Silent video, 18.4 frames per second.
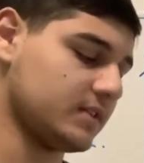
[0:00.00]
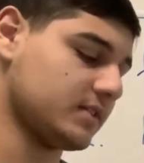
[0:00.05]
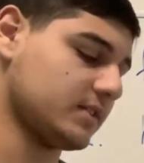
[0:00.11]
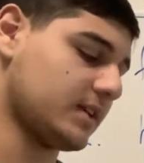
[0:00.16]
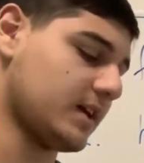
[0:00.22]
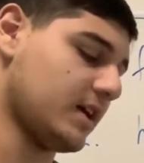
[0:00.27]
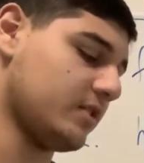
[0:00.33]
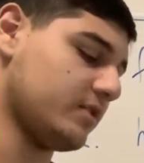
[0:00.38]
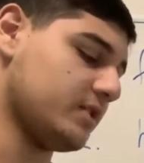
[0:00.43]

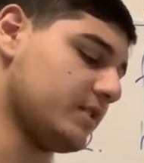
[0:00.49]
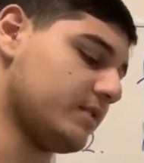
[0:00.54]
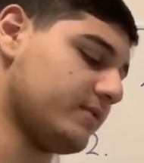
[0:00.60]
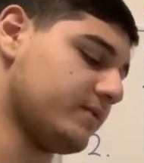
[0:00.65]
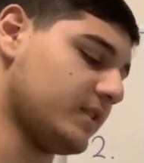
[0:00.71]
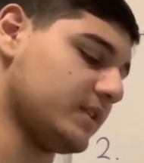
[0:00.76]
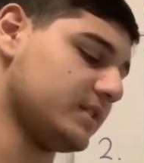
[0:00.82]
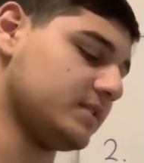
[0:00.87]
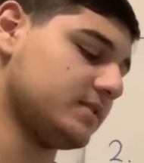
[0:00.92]
account and
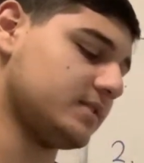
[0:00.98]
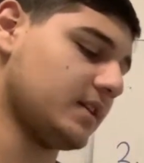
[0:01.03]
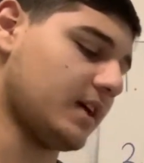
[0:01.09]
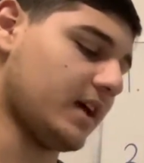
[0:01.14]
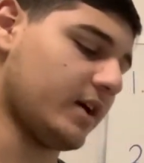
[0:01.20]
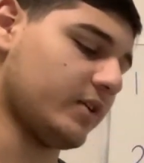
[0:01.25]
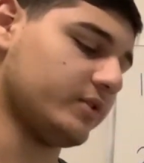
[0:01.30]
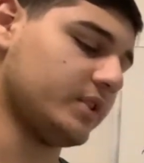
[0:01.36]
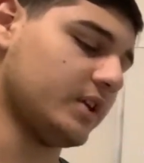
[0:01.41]
finds
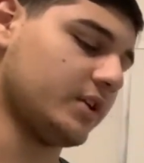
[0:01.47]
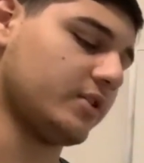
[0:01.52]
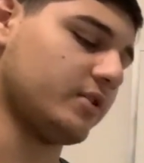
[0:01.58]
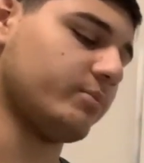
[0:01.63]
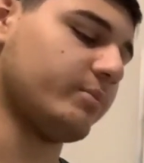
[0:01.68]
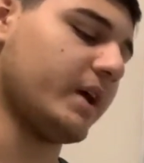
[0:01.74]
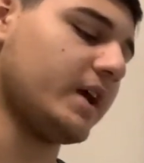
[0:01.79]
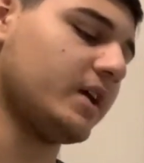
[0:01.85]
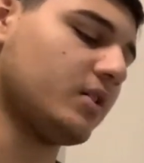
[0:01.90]
out that her
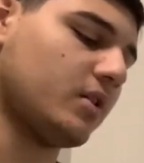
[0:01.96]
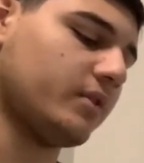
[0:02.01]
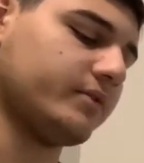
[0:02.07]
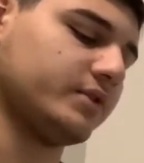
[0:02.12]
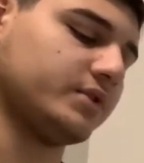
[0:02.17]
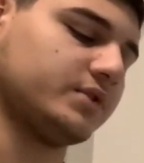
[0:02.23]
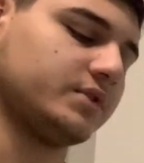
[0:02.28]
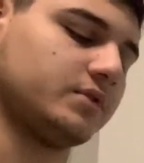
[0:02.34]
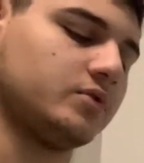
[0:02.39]
bank
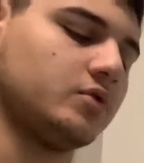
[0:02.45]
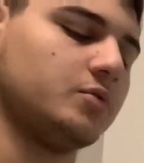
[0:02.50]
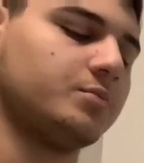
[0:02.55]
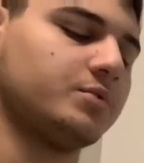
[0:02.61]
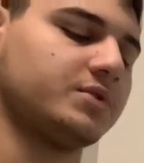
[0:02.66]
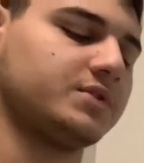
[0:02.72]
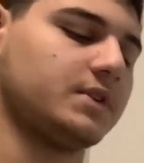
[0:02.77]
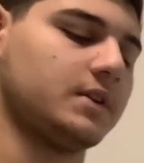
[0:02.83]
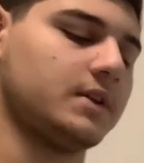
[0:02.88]
offers a
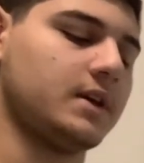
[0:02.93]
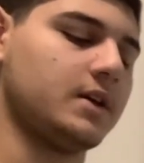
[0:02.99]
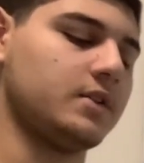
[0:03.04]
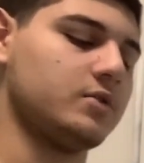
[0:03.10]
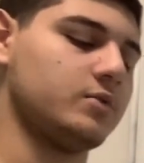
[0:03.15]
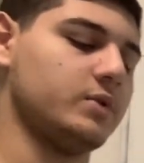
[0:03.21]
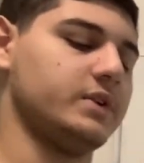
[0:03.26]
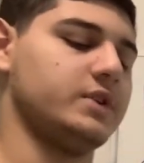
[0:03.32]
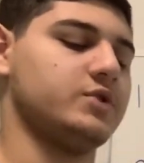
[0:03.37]
2%
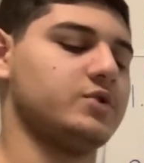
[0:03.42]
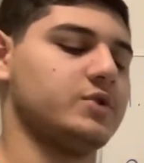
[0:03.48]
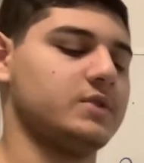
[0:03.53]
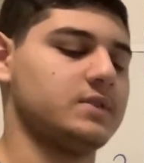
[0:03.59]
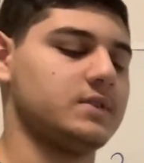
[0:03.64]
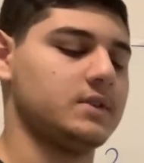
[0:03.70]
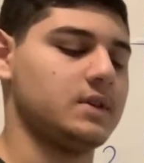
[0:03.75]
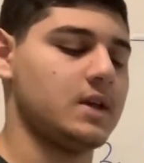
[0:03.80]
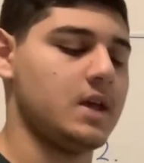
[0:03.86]
annual
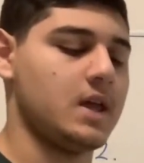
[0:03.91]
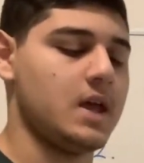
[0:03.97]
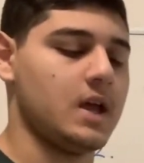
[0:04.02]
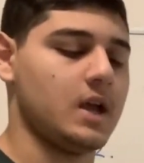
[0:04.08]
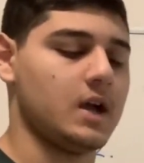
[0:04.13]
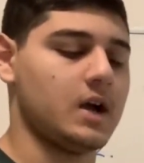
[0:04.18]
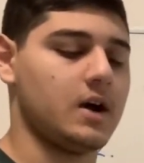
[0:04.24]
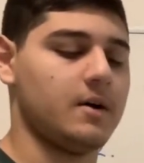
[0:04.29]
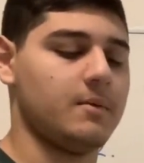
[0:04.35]
interest,
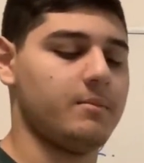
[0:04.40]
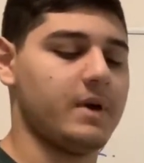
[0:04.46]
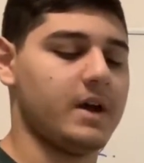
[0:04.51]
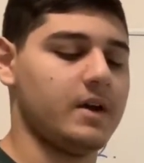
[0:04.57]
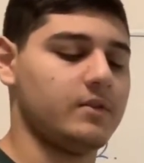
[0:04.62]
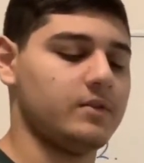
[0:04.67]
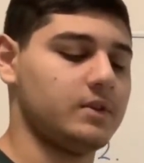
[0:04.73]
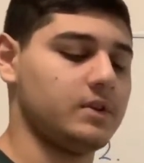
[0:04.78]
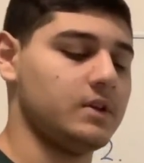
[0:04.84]

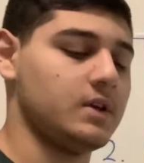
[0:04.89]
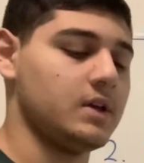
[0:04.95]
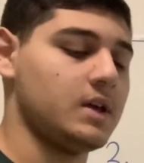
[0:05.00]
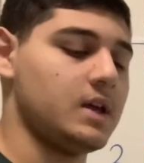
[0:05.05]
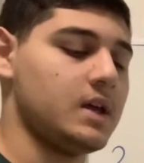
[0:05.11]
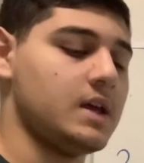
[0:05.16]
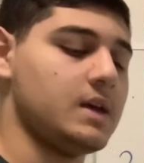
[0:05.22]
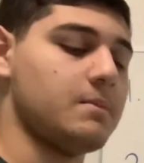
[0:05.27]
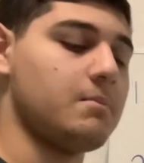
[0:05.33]
compounded
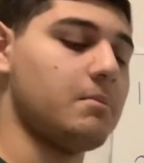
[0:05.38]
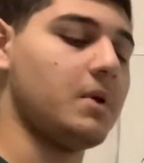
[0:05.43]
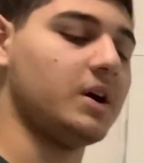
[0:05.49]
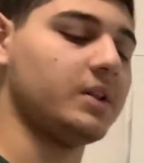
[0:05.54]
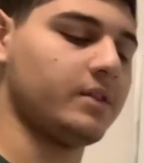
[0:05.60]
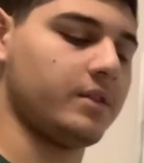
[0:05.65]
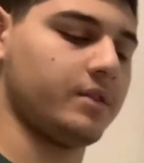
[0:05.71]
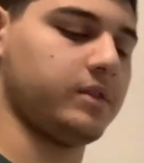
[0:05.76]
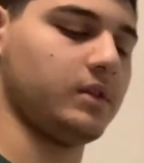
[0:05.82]

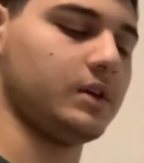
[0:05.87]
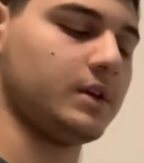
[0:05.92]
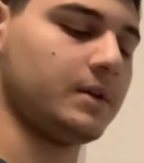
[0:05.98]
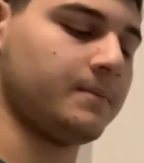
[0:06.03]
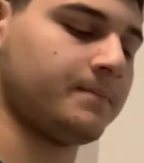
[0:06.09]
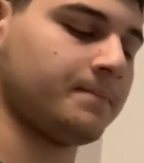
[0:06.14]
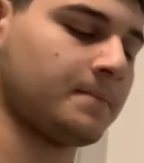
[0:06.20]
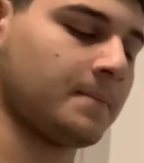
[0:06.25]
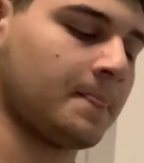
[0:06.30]
monthly.
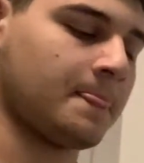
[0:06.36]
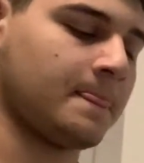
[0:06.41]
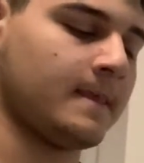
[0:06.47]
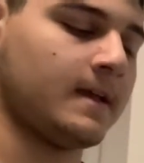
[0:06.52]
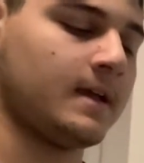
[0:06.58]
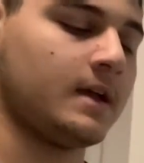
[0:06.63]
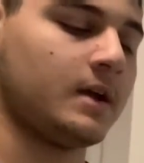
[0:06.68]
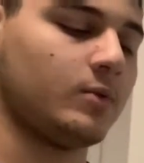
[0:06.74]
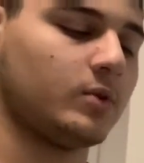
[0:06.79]

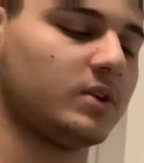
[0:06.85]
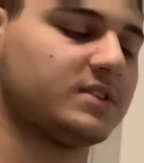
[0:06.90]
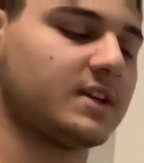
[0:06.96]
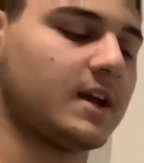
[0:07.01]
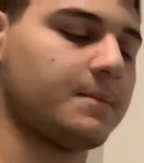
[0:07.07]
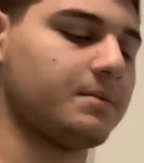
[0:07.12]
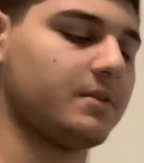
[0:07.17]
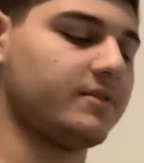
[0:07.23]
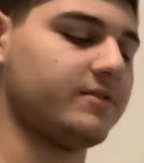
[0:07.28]
What
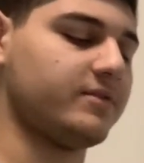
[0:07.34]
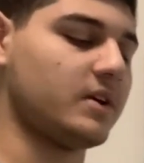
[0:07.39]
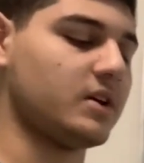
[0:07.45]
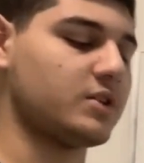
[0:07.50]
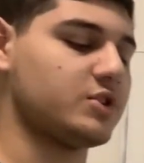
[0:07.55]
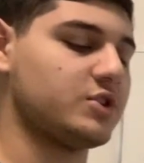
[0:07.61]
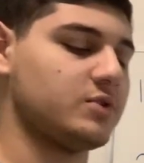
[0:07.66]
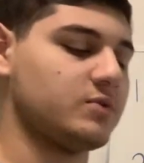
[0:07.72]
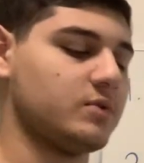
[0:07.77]
type of
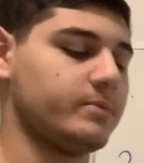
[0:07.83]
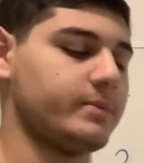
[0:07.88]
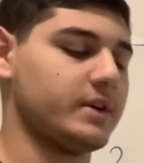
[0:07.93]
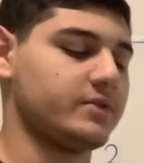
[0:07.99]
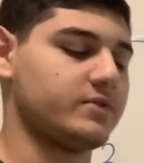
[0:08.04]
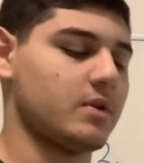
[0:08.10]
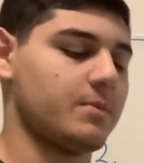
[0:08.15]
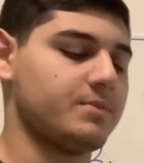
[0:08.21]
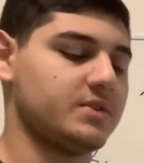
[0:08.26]
function would
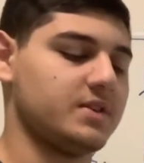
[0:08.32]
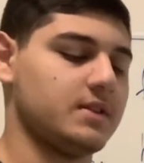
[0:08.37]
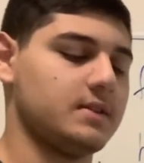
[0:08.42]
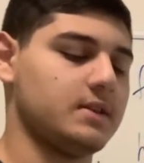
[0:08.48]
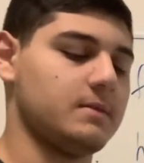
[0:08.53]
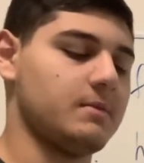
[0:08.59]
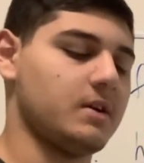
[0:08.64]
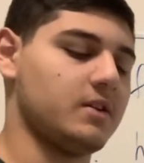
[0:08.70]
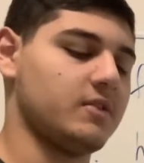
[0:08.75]
best represent the
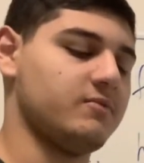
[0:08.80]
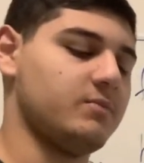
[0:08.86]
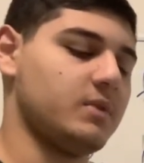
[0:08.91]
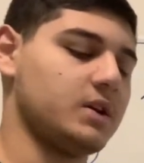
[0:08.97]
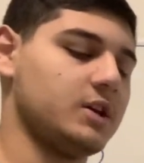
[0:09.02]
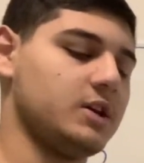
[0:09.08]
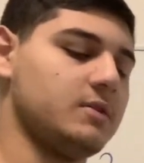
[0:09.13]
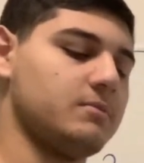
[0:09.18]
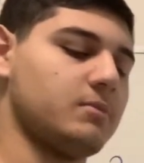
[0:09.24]
amount of
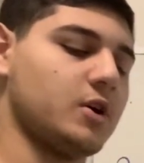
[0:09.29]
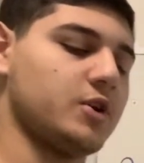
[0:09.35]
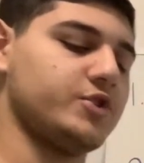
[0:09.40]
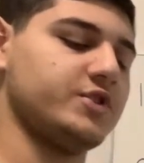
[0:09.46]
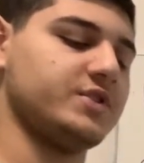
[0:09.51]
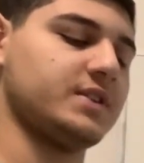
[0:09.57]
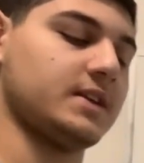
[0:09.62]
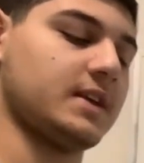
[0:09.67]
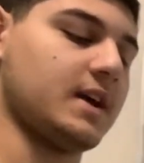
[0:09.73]
money in
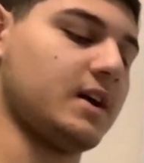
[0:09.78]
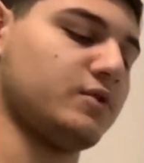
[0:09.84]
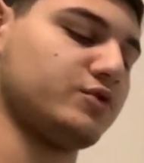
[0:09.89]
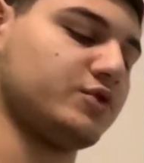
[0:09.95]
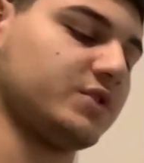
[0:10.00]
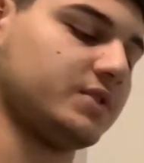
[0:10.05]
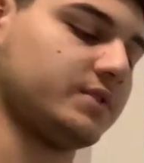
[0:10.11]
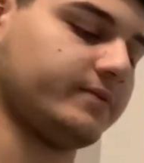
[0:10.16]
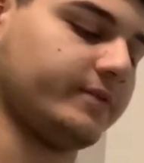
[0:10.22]
Margie's account?
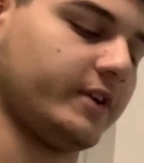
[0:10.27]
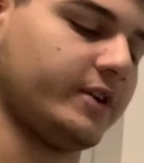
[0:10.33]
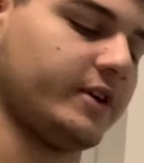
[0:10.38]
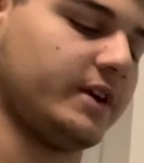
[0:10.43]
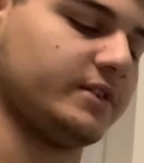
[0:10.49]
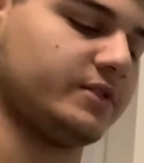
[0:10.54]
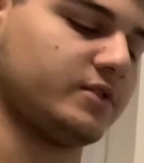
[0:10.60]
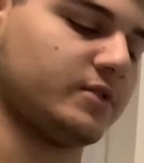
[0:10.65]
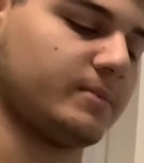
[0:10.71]
Justify your
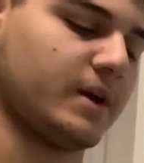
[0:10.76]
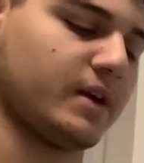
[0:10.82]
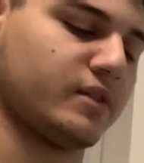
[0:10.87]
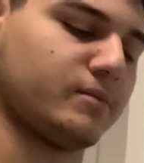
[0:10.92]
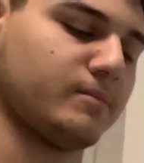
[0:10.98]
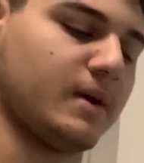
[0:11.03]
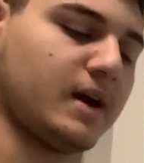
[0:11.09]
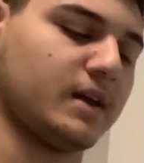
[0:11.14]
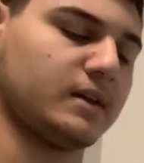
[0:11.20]
answer
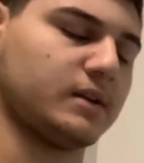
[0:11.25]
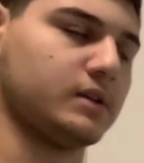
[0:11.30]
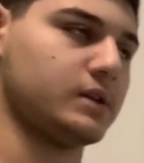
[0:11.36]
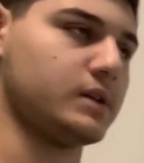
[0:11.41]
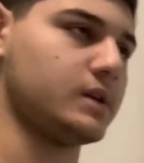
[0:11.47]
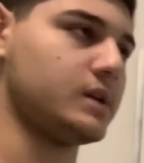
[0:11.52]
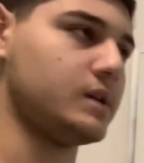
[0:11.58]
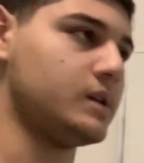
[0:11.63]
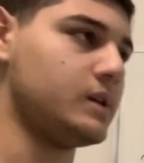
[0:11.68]
mathematically.
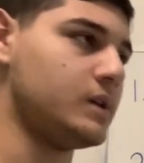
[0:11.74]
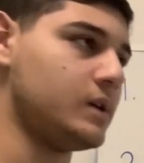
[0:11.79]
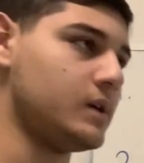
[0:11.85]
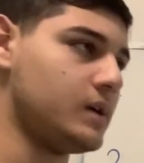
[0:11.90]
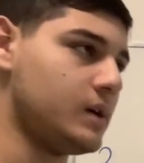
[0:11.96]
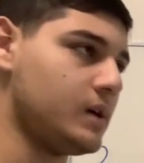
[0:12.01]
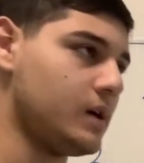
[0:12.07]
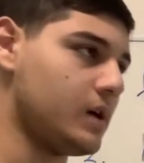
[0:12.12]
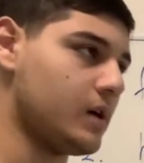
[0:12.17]

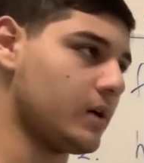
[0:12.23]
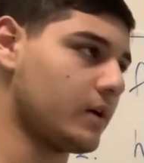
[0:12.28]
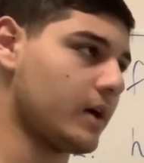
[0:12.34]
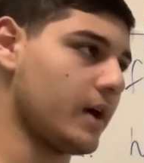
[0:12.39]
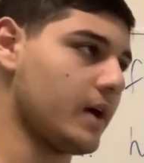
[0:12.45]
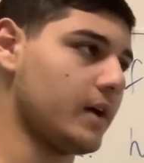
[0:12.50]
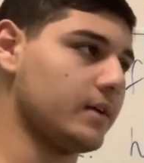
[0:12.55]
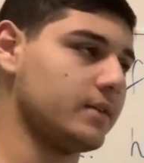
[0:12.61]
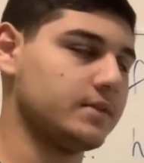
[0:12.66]

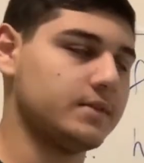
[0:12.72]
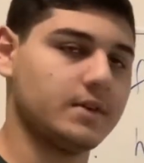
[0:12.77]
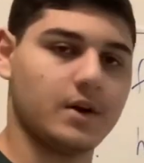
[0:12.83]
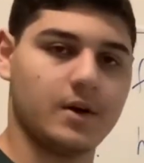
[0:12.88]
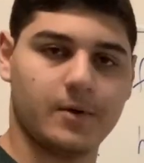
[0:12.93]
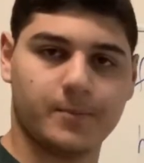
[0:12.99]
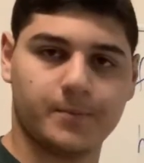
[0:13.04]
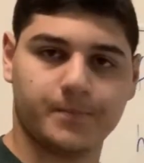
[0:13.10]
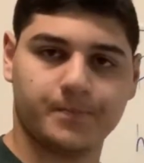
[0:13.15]
Okay,
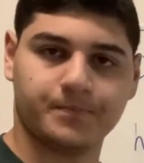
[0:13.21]
so